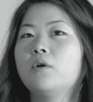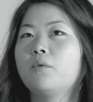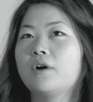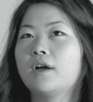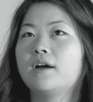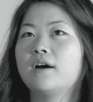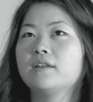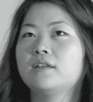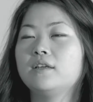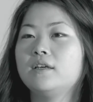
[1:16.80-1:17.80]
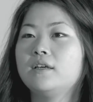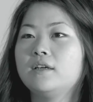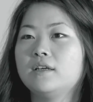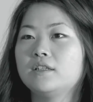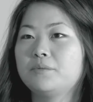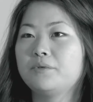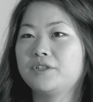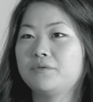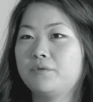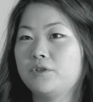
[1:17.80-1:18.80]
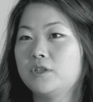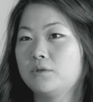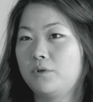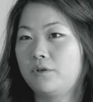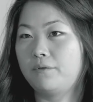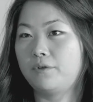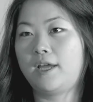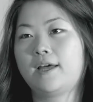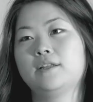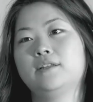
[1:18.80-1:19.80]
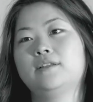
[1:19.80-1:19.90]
where I got the inspiration for this work for Catlin.